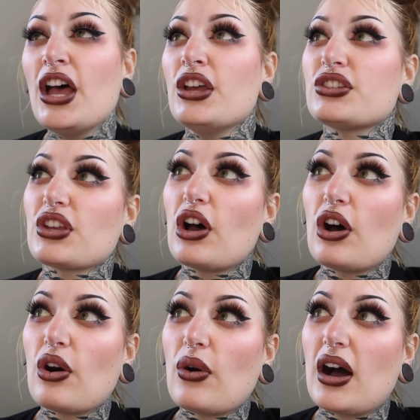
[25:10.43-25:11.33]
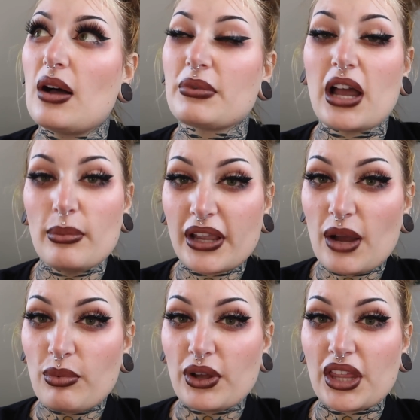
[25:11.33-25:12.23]
So coming
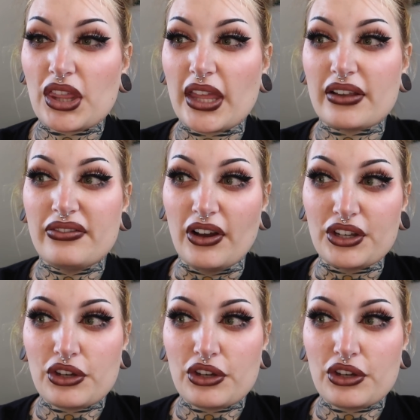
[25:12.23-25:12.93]
up with like fun